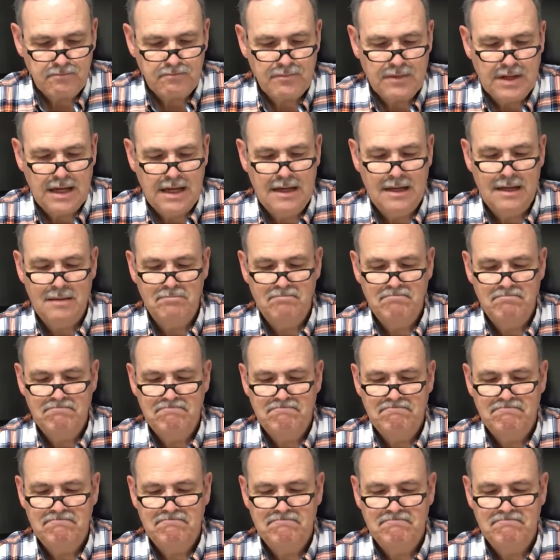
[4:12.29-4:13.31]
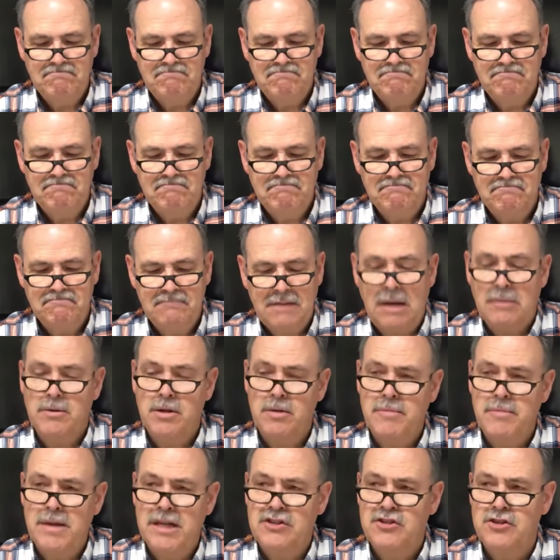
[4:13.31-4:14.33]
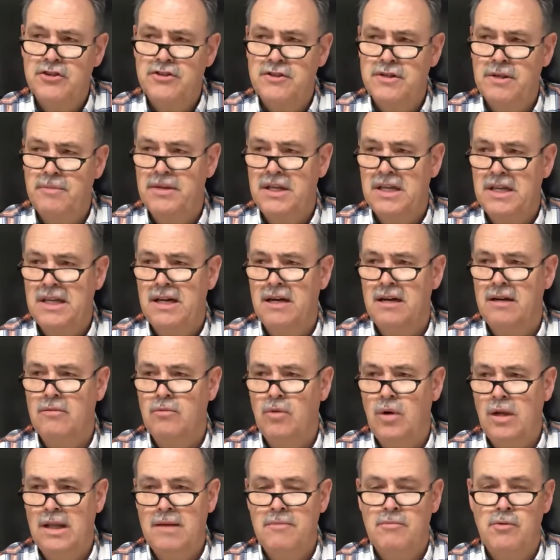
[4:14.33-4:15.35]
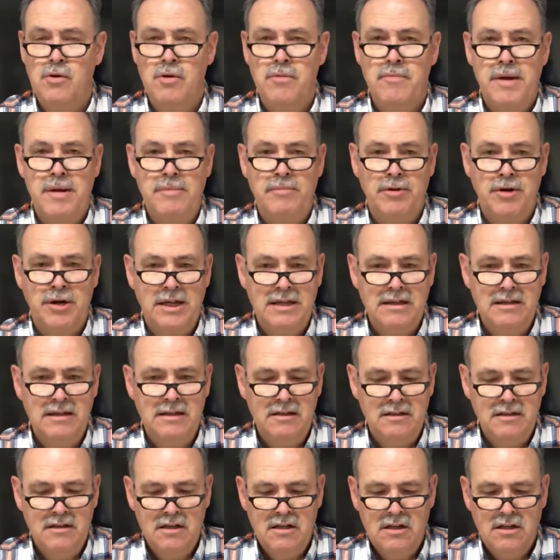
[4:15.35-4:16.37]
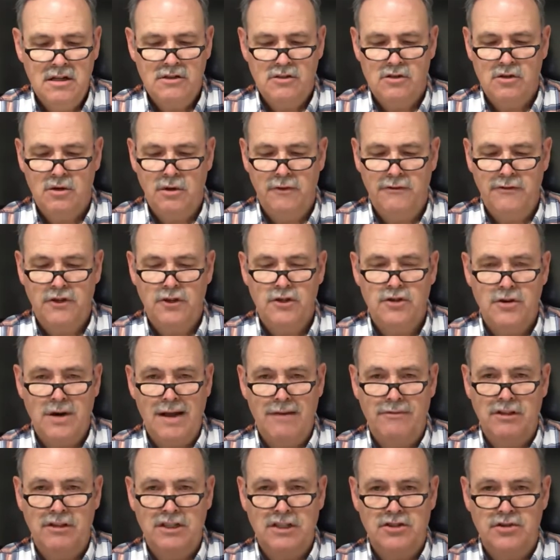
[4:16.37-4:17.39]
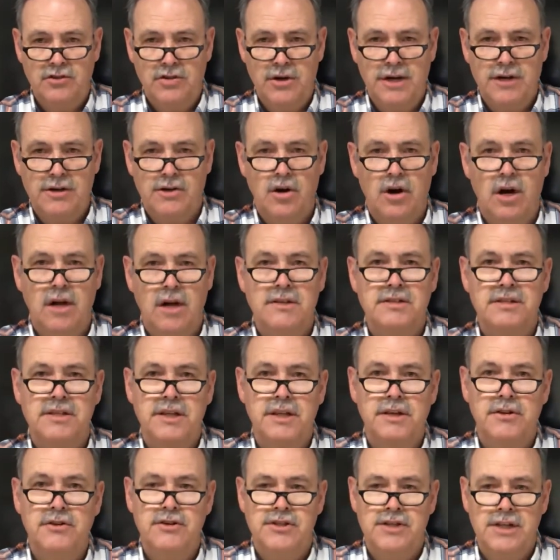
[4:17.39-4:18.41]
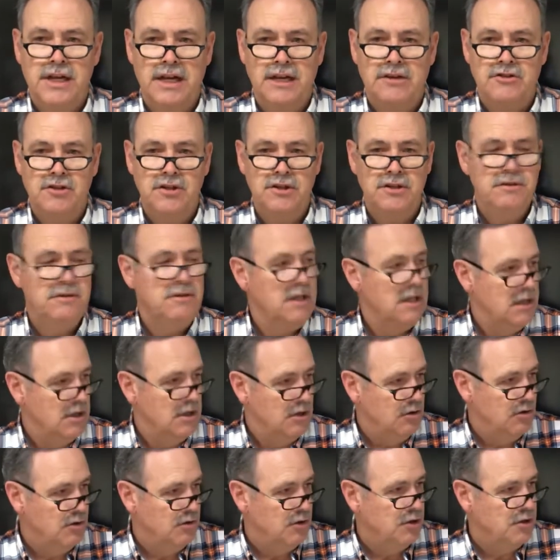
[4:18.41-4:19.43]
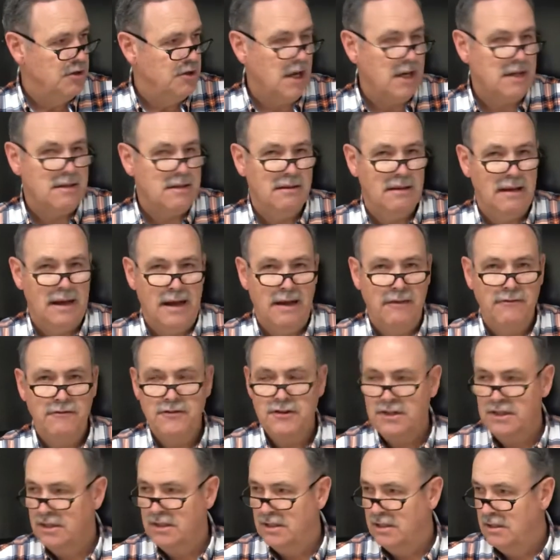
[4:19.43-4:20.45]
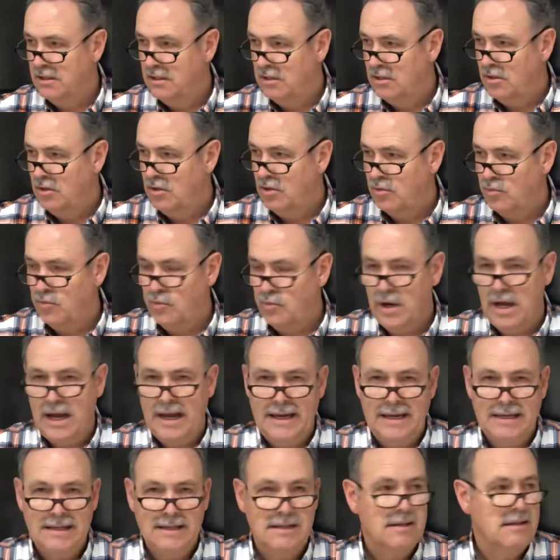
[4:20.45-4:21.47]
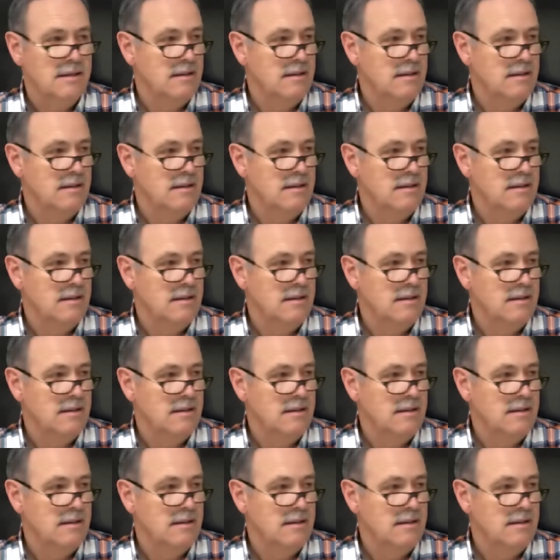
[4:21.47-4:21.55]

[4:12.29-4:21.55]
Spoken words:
I'm going to mention something here while I'm remembering. So if you're traveling straight across the intersection, you should check left, right,